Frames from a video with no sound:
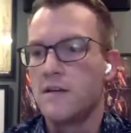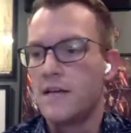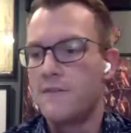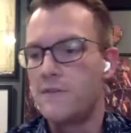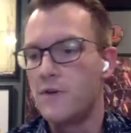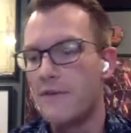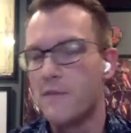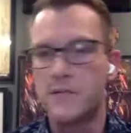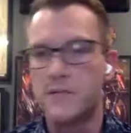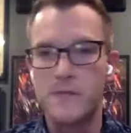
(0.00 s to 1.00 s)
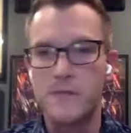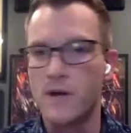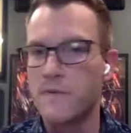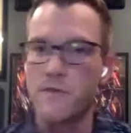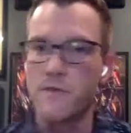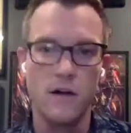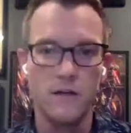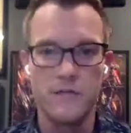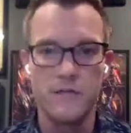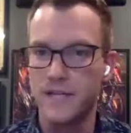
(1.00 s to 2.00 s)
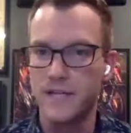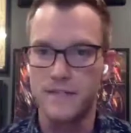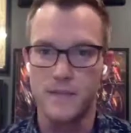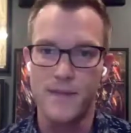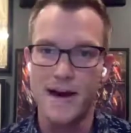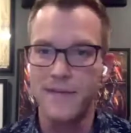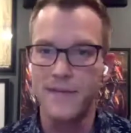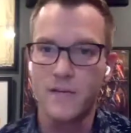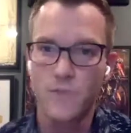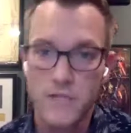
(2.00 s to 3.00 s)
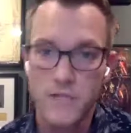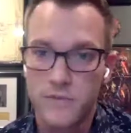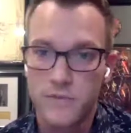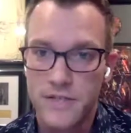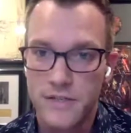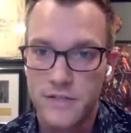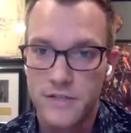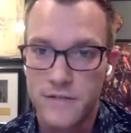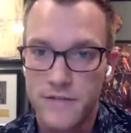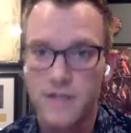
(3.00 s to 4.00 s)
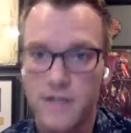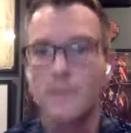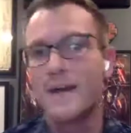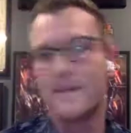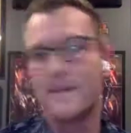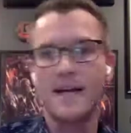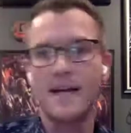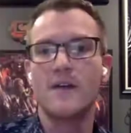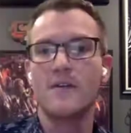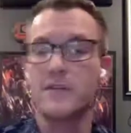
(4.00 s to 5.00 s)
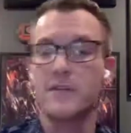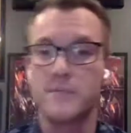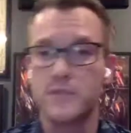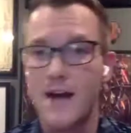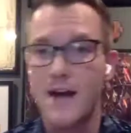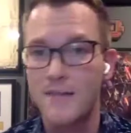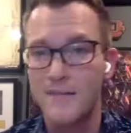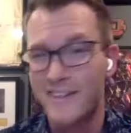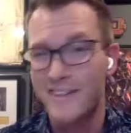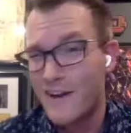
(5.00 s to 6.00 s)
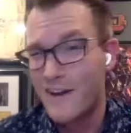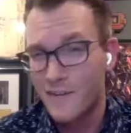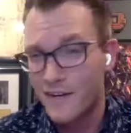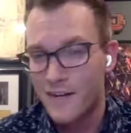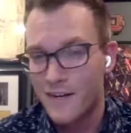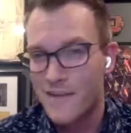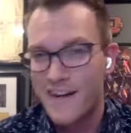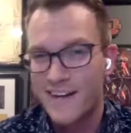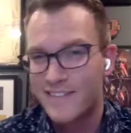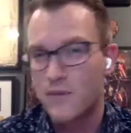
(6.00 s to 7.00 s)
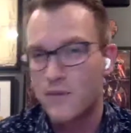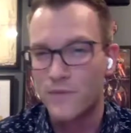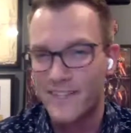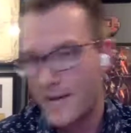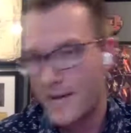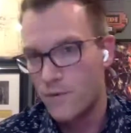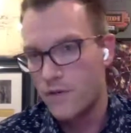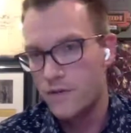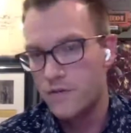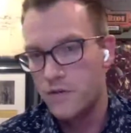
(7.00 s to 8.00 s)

if you have a bunch of people coming from all over the place, they're popping in, watching 20 seconds of your video and popping out, or they're subscribing but they're never going to come back because they don't really care what you